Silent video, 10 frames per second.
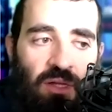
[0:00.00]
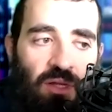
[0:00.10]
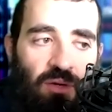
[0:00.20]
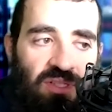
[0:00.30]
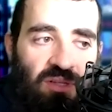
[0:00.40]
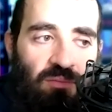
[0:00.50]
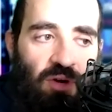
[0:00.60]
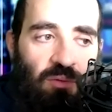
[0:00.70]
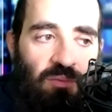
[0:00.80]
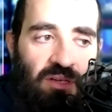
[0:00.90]
there was a
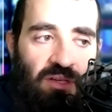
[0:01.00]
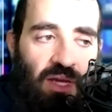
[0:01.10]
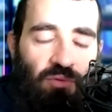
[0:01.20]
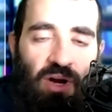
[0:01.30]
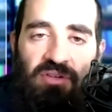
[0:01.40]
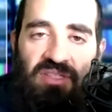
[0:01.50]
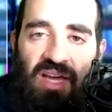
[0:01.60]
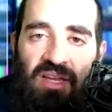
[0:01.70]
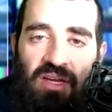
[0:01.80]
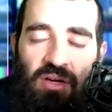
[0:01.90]
moment where I was
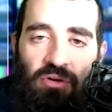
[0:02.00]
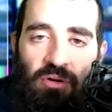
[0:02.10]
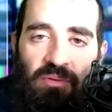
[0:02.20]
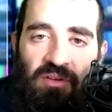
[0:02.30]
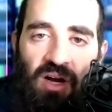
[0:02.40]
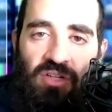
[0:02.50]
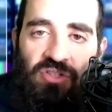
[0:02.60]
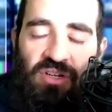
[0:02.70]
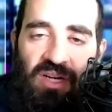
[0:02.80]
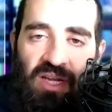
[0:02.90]
standing in a group of
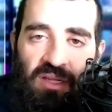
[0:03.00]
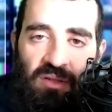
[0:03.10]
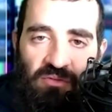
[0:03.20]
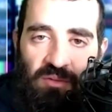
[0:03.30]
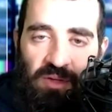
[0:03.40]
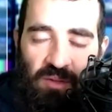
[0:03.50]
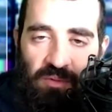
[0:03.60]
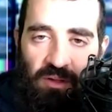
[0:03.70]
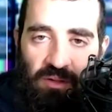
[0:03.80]
193 people.